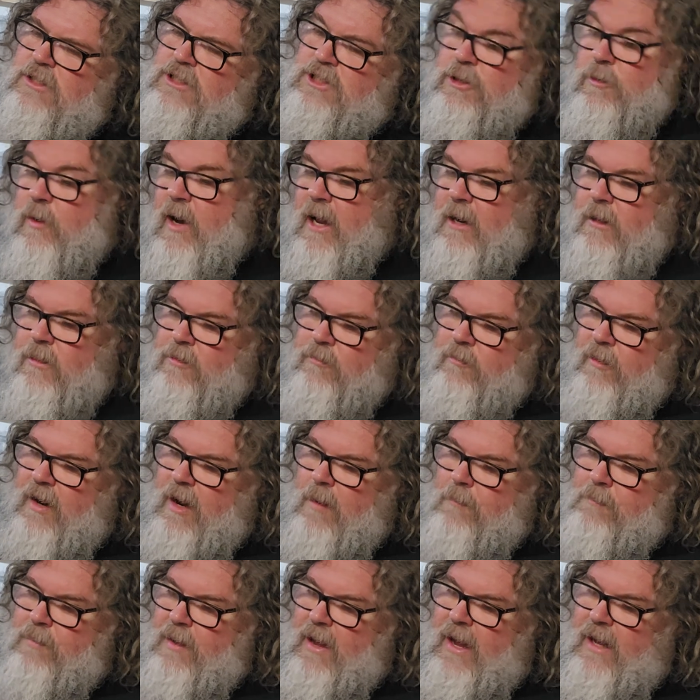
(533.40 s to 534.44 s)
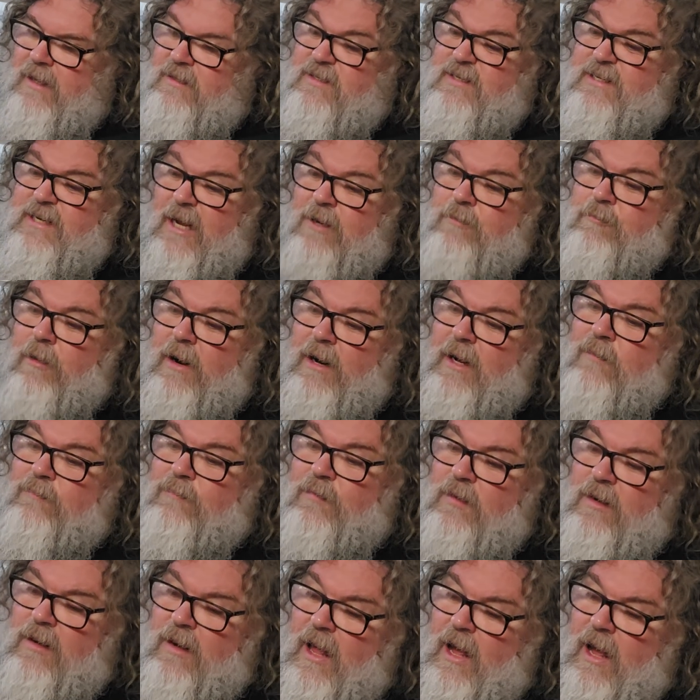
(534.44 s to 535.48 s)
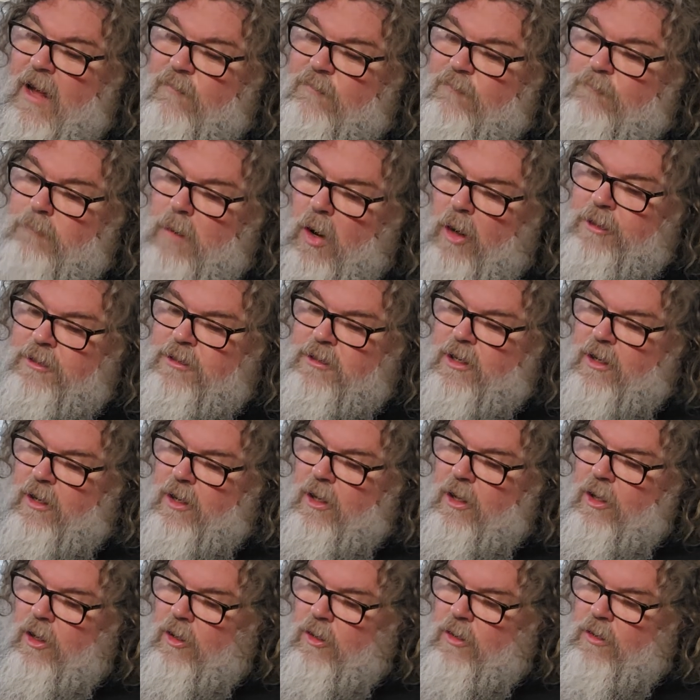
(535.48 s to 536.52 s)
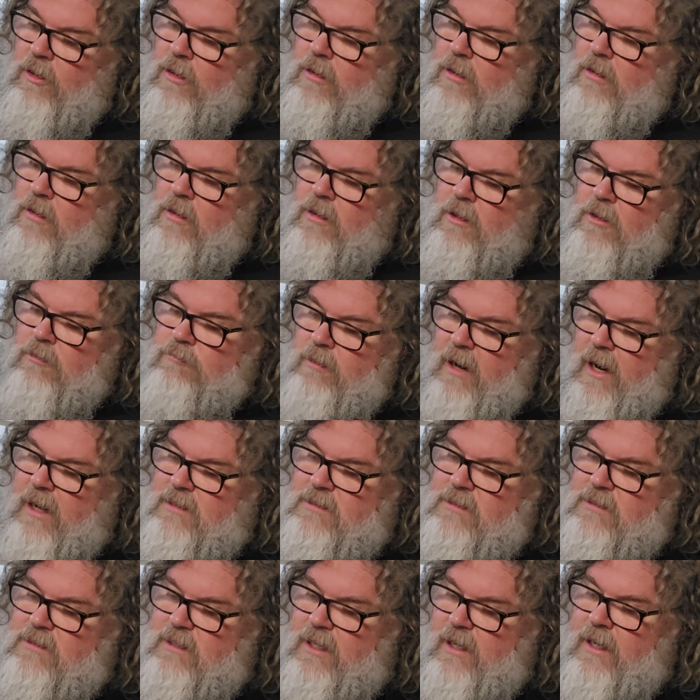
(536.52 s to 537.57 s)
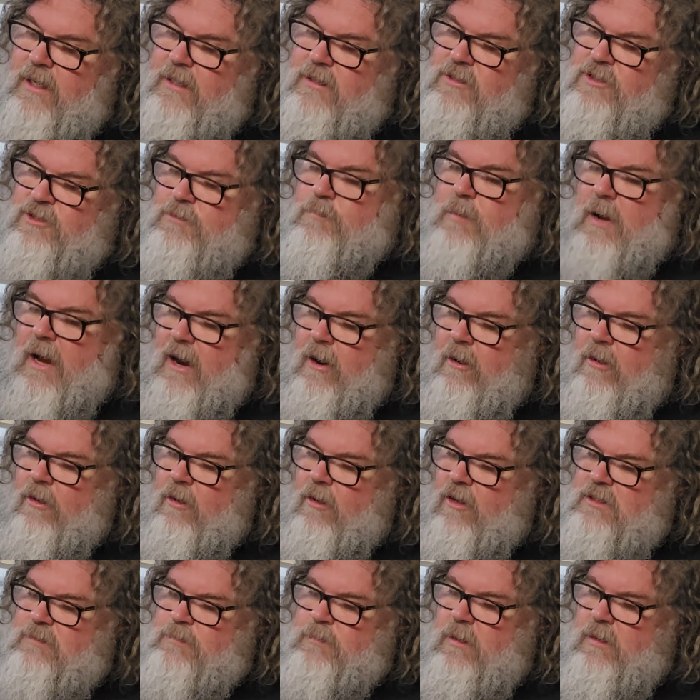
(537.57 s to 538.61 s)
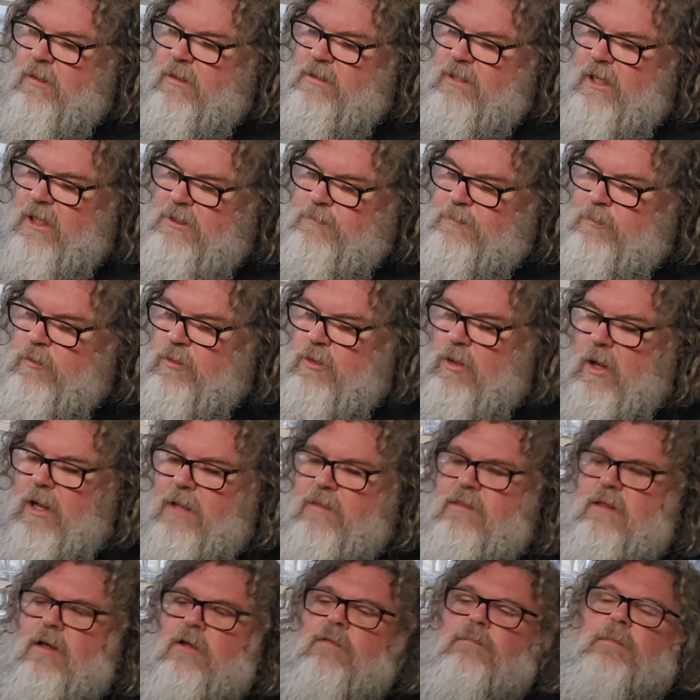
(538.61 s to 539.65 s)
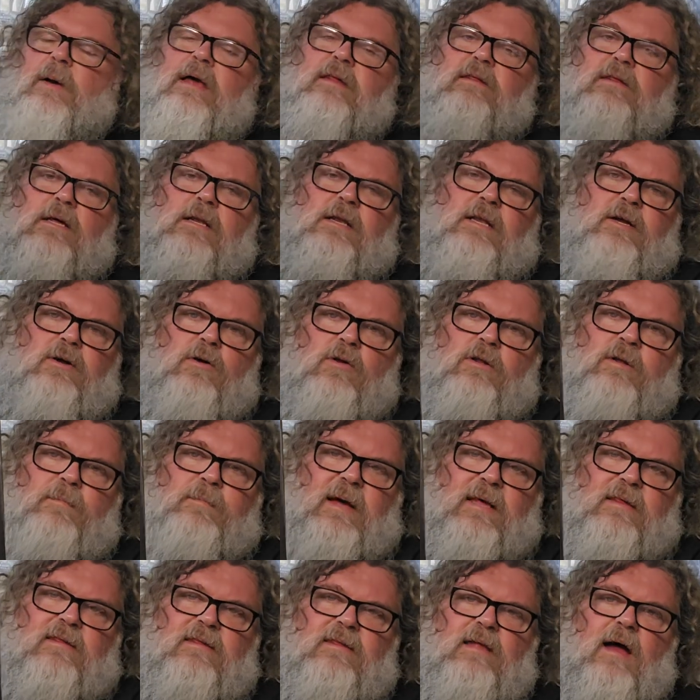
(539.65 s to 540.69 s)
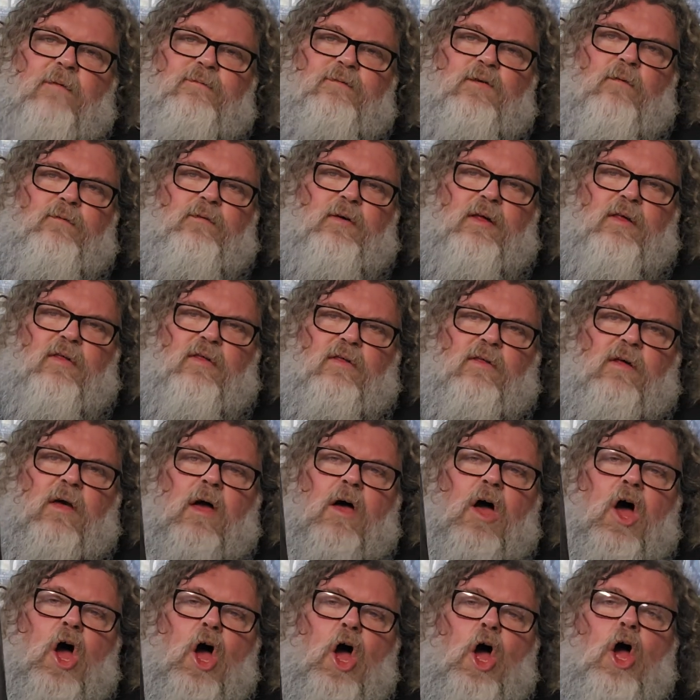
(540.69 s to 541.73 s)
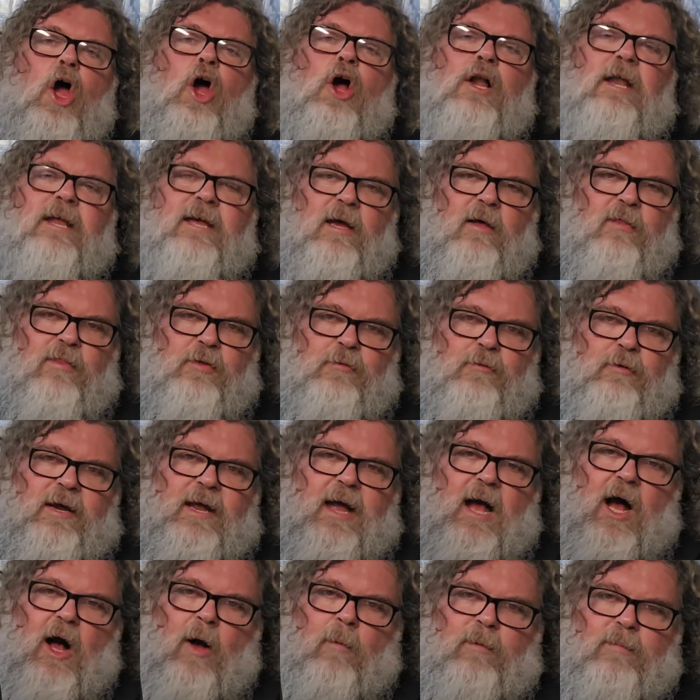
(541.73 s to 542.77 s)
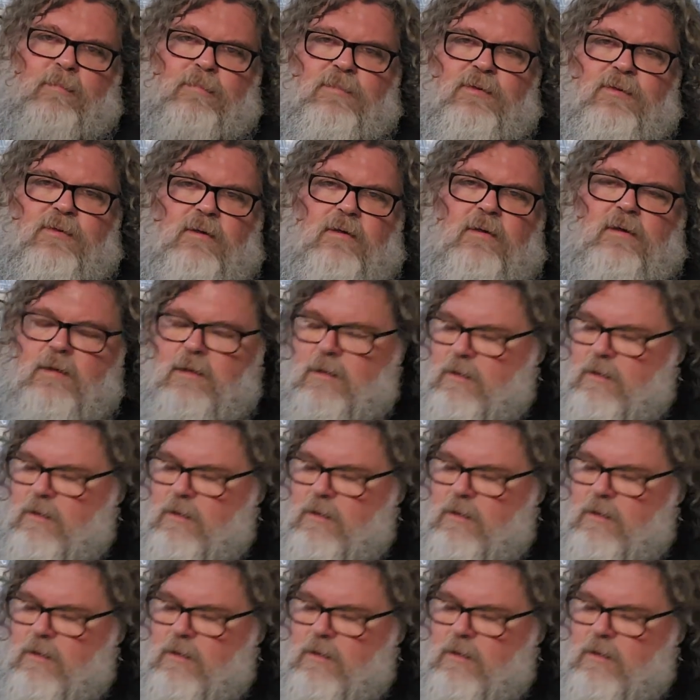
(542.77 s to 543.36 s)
2 Out of 3 Ain't Bad, Dead Ringer for Love, Modern Girl, Razor's Edge, Paradise by the Dashboard Light. So it's basically all the best stuff off his earlier 3 albums.